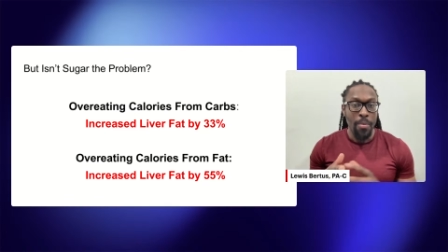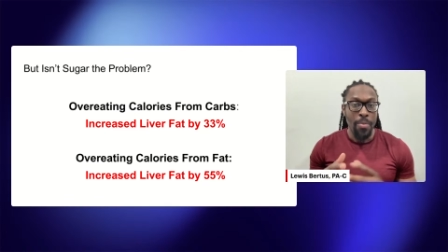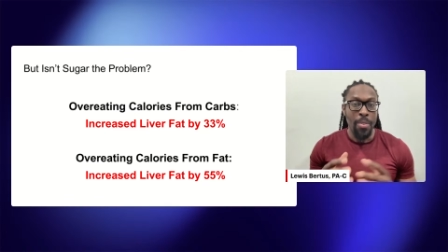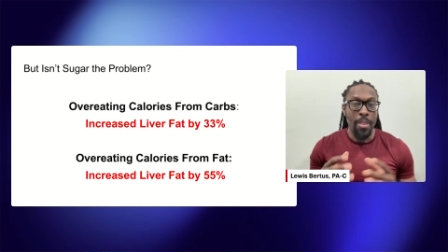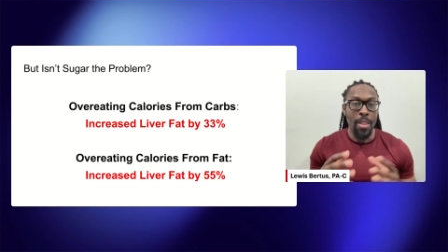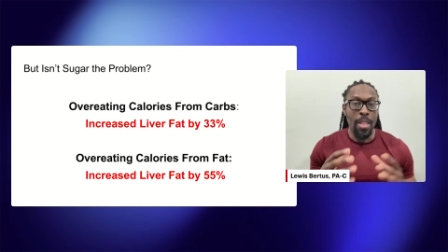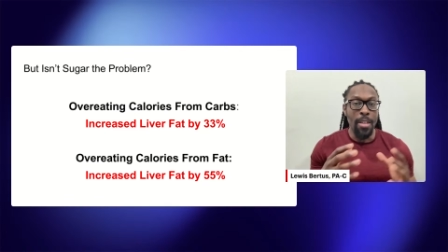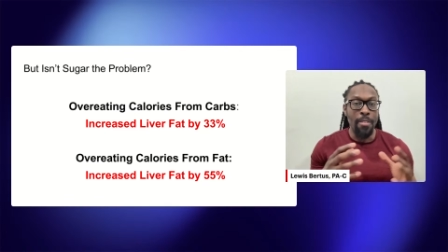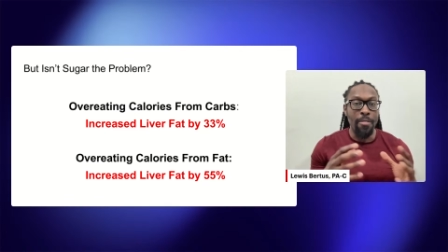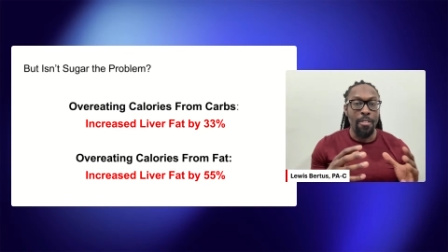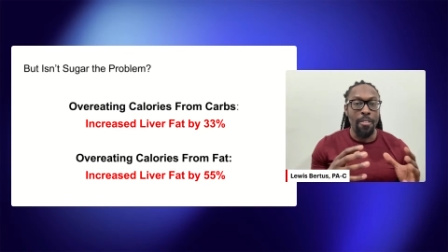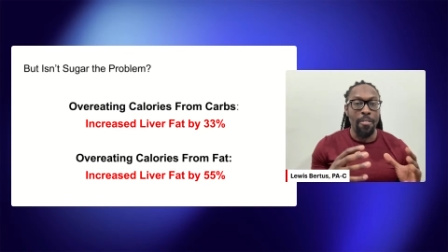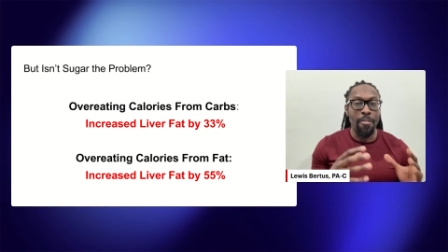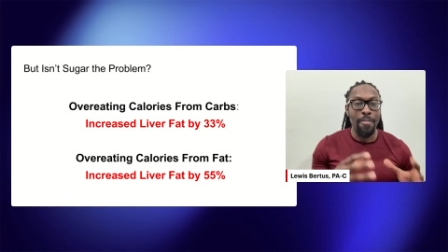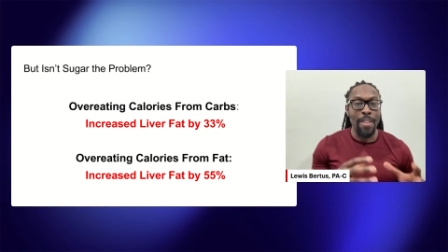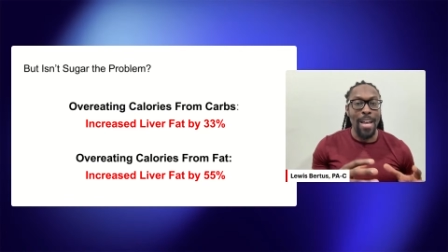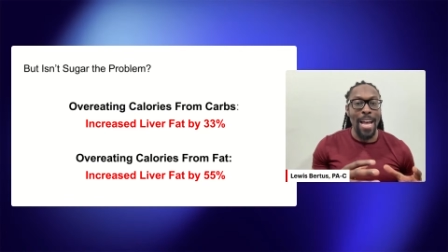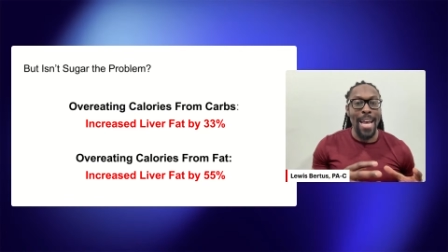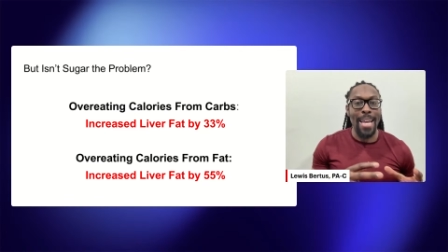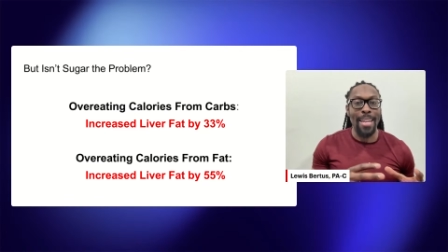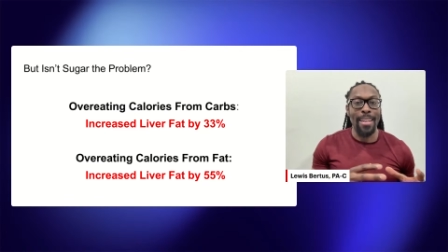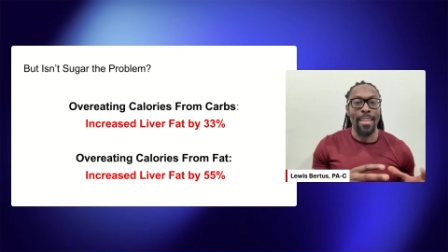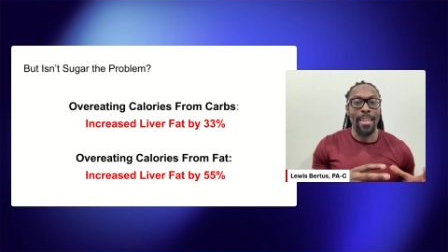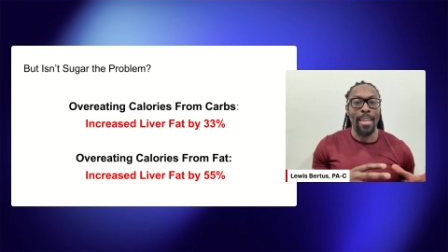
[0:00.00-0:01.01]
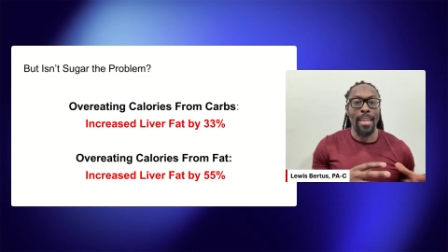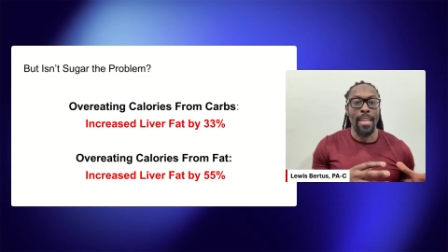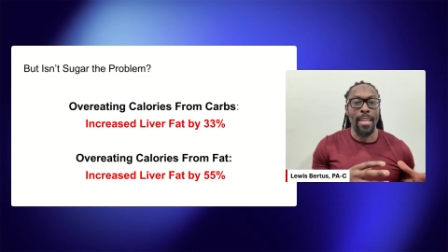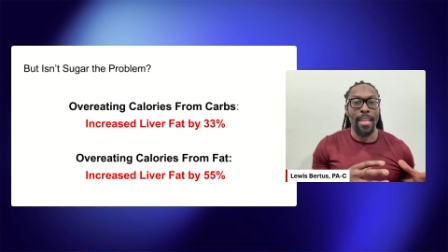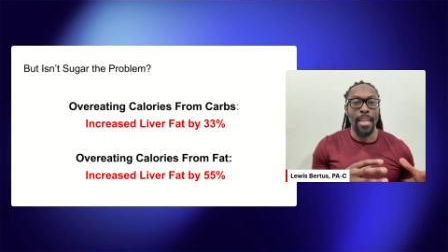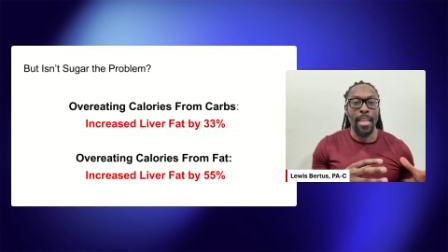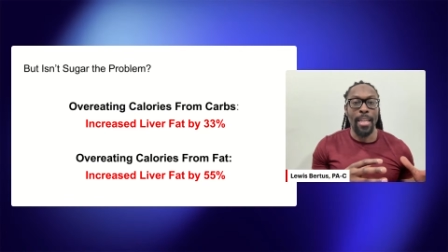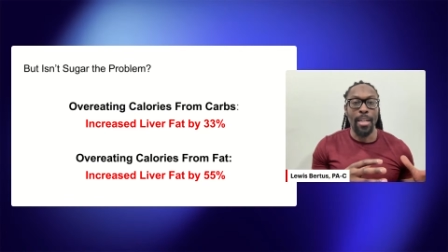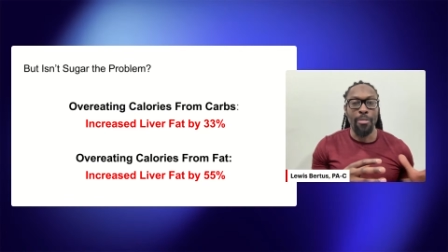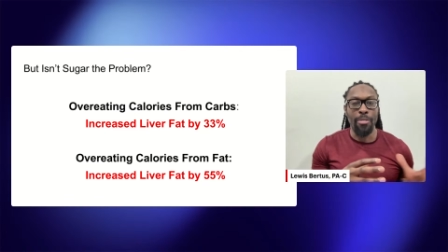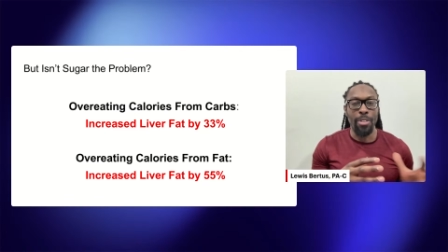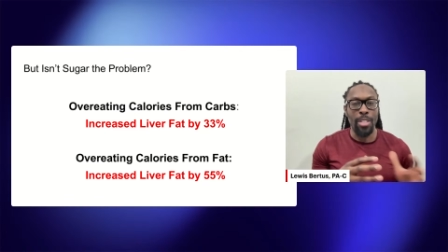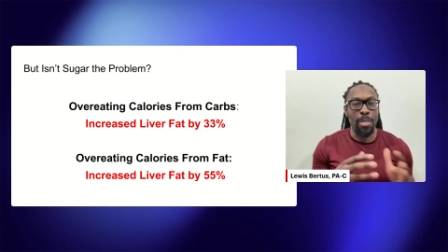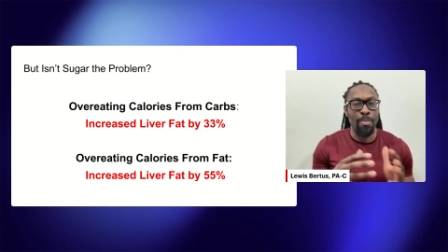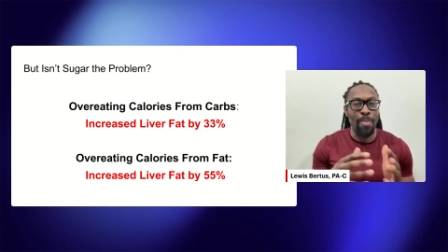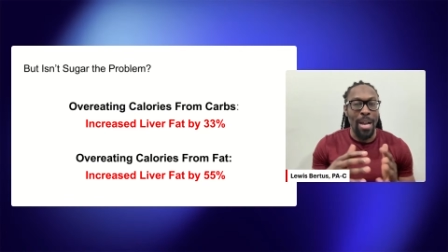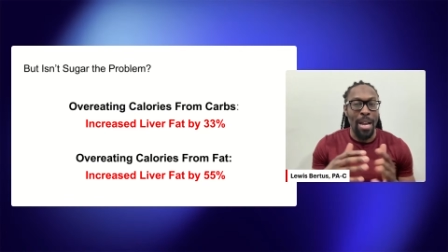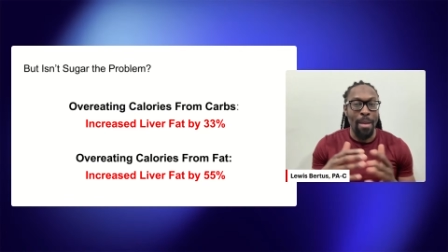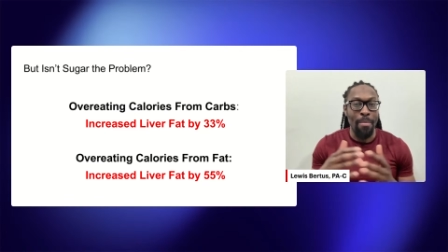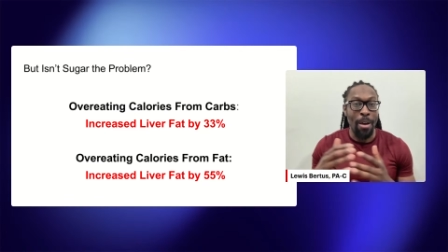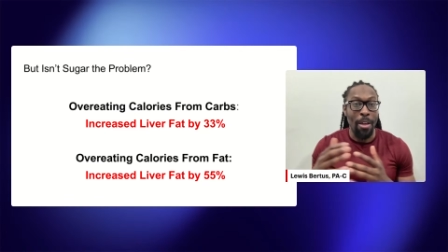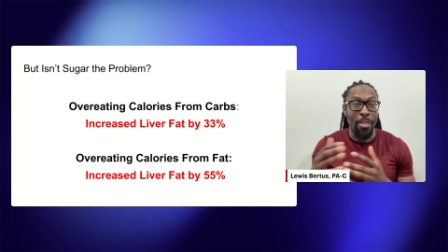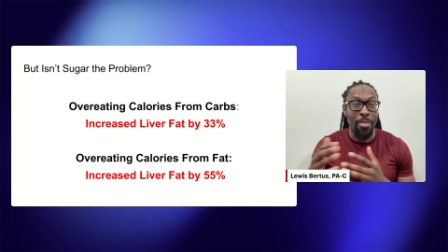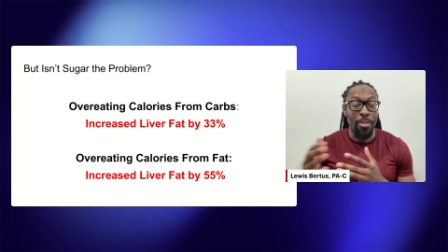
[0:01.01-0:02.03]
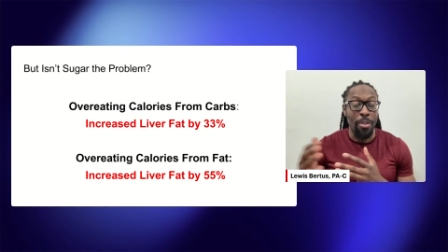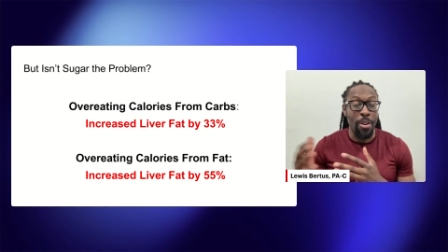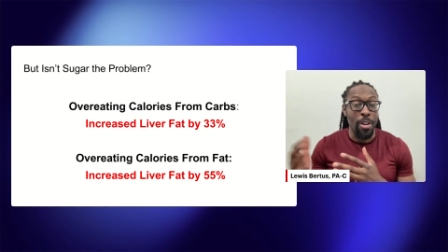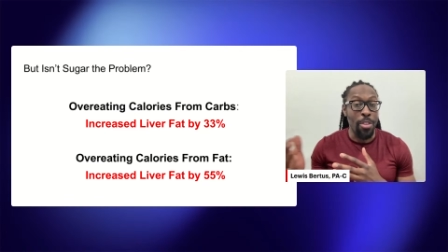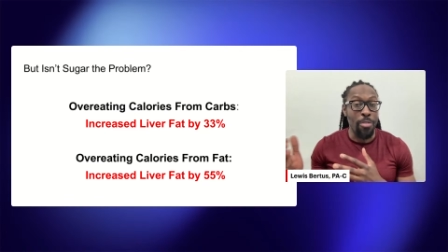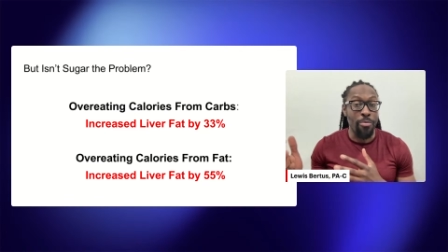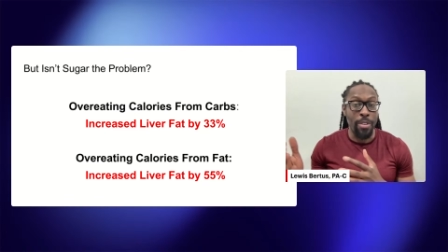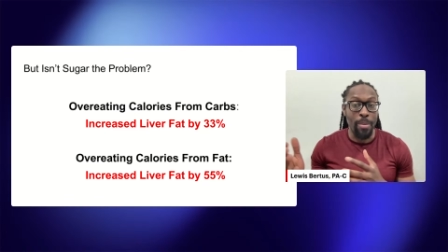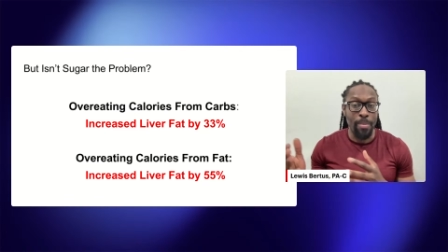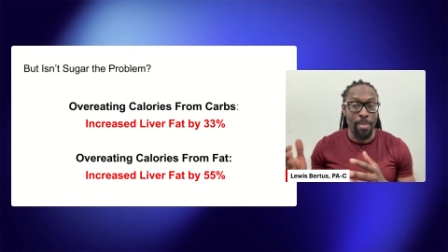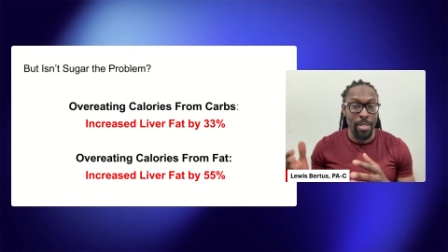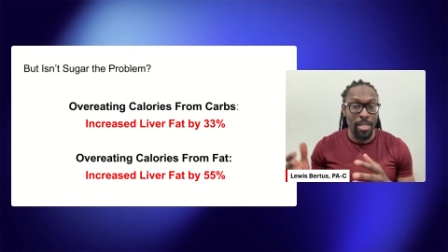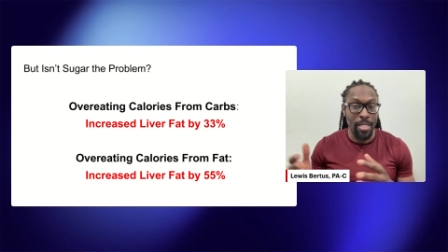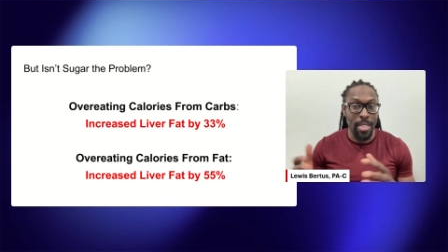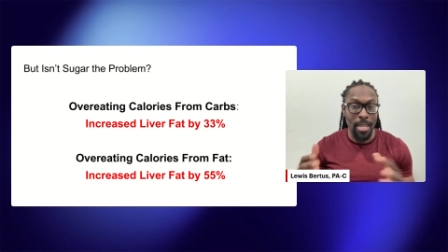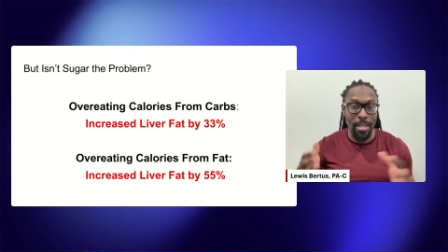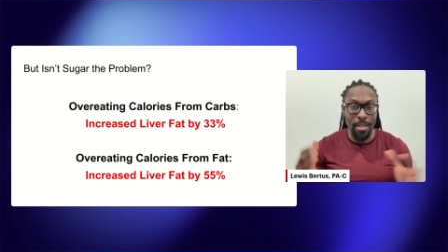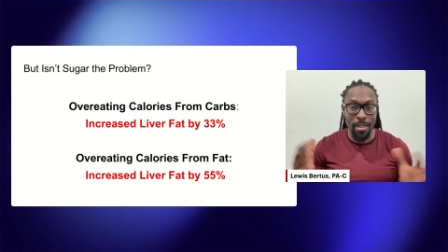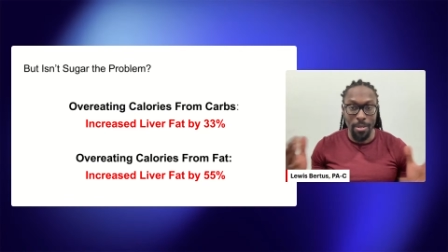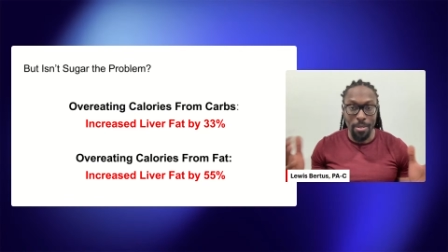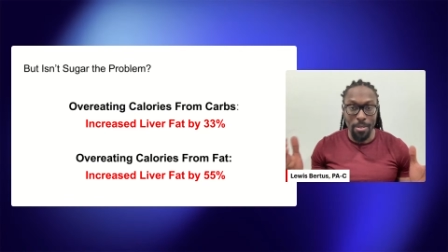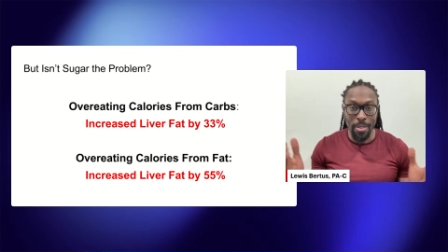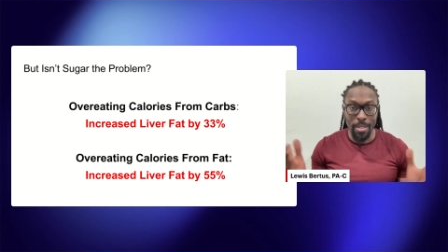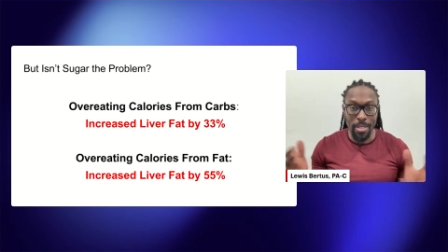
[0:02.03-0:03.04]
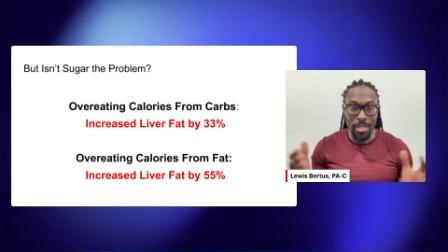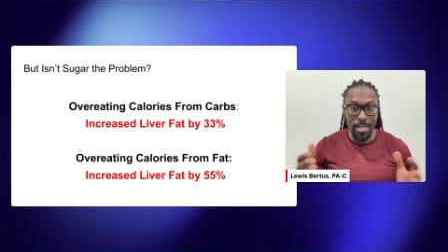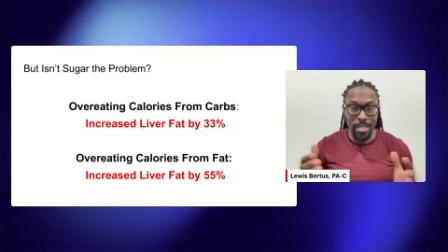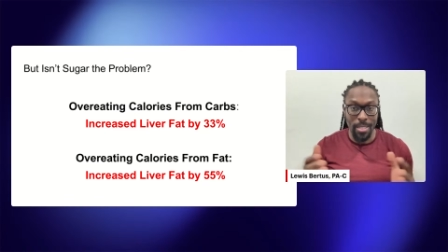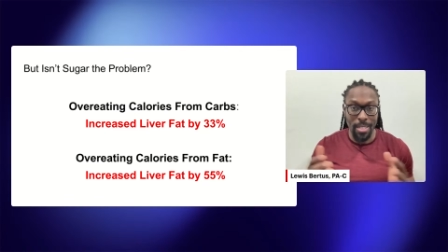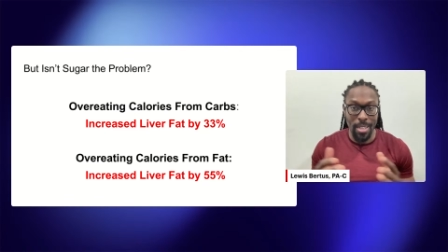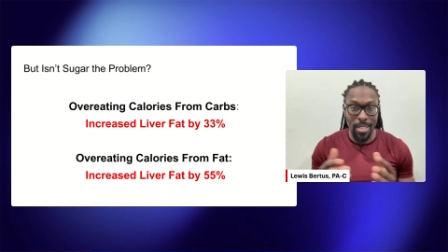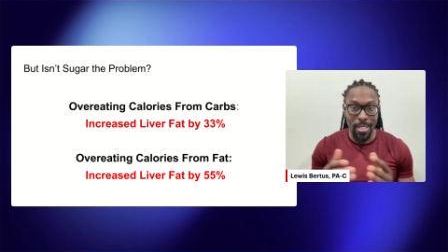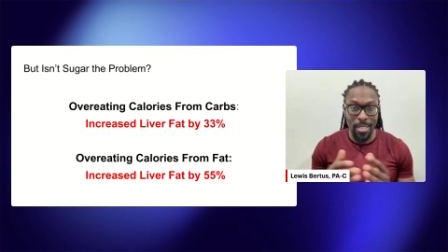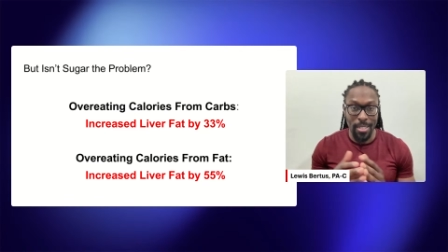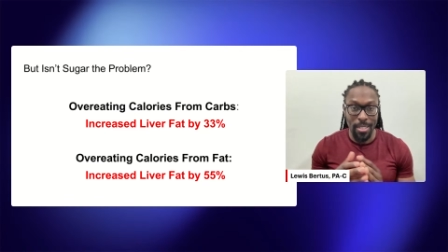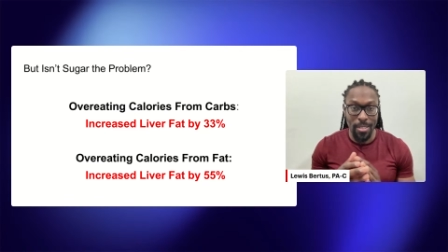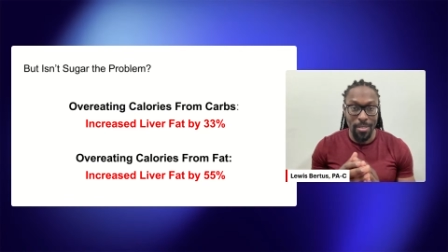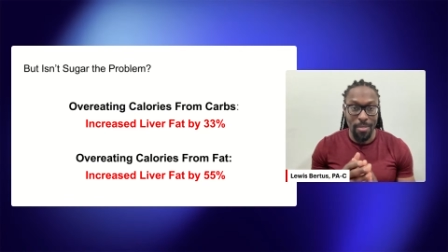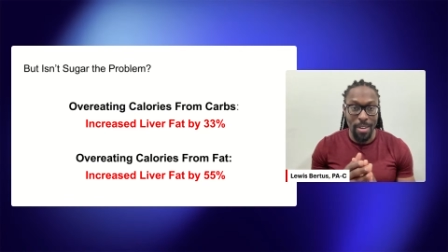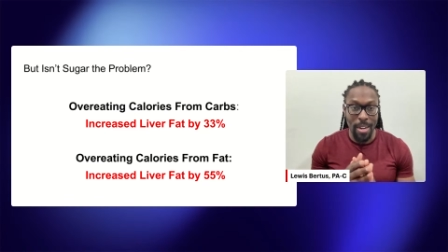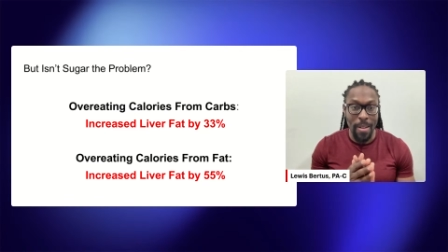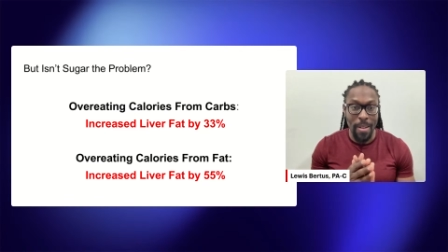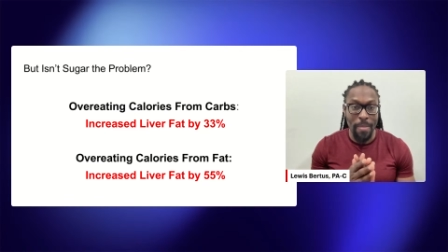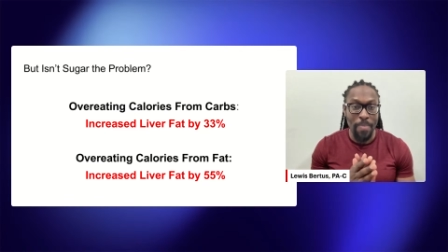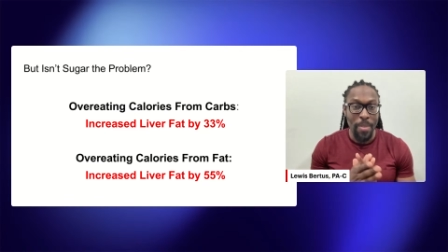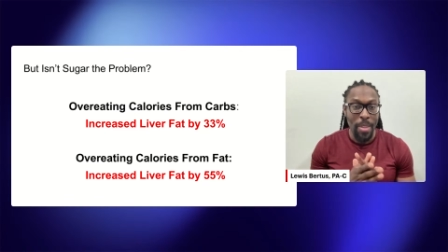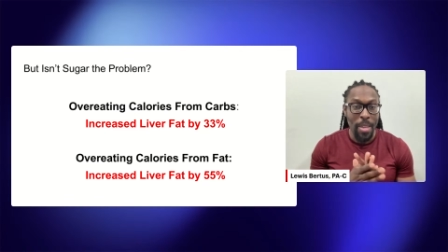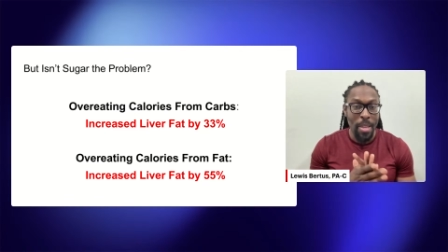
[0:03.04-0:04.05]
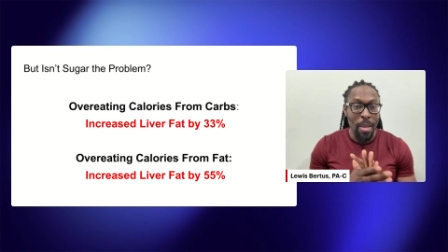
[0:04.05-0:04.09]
liver fat can increase by about 33%, according to studies, right?